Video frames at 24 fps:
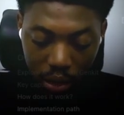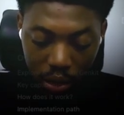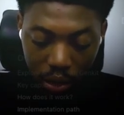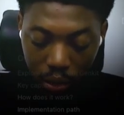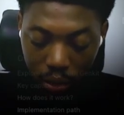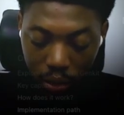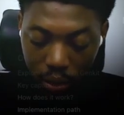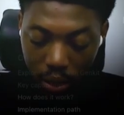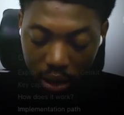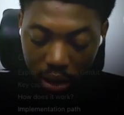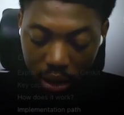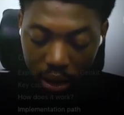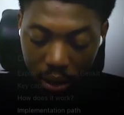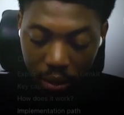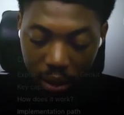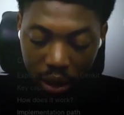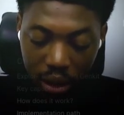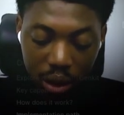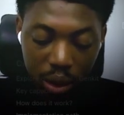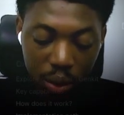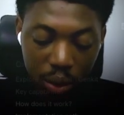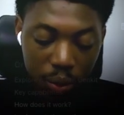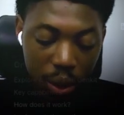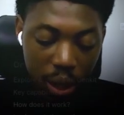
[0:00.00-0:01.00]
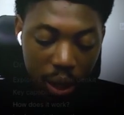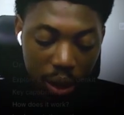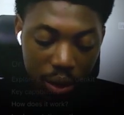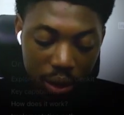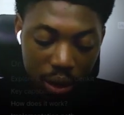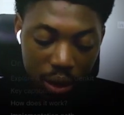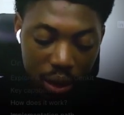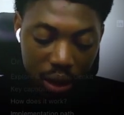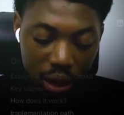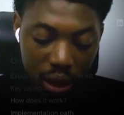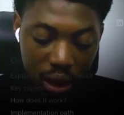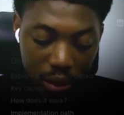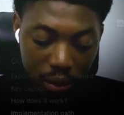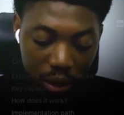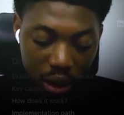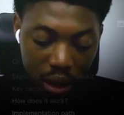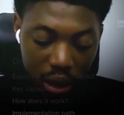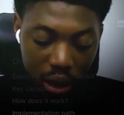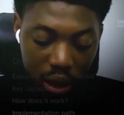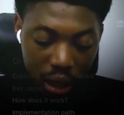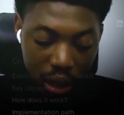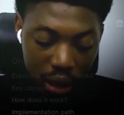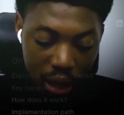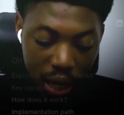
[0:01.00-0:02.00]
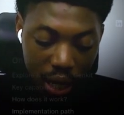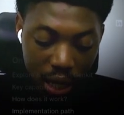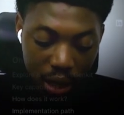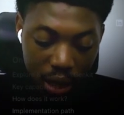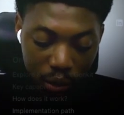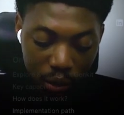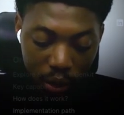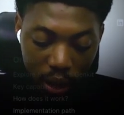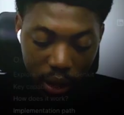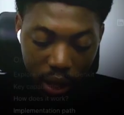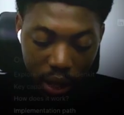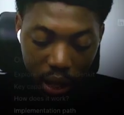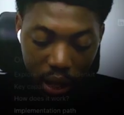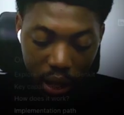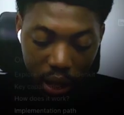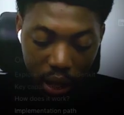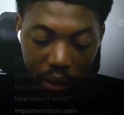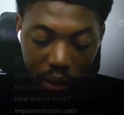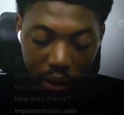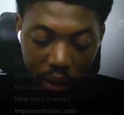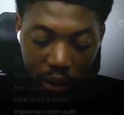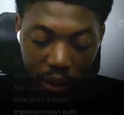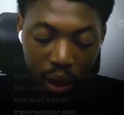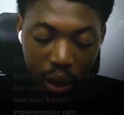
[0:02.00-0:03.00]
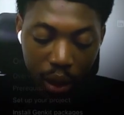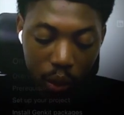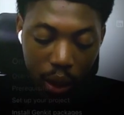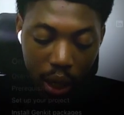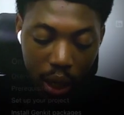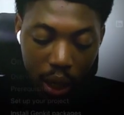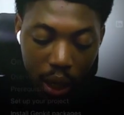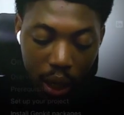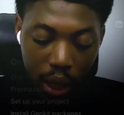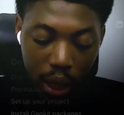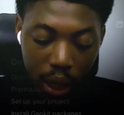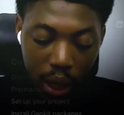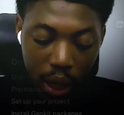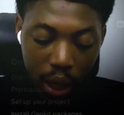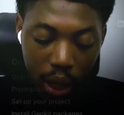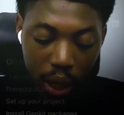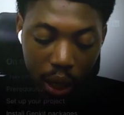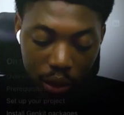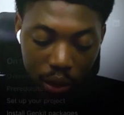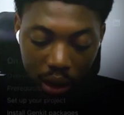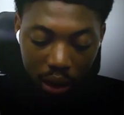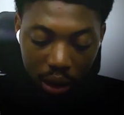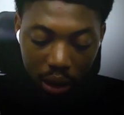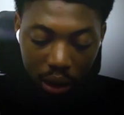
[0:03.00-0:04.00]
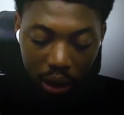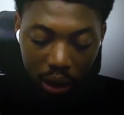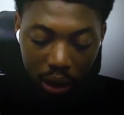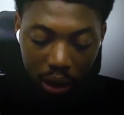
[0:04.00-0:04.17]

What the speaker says: So as I mentioned, we are using Gemini, and that's why we are using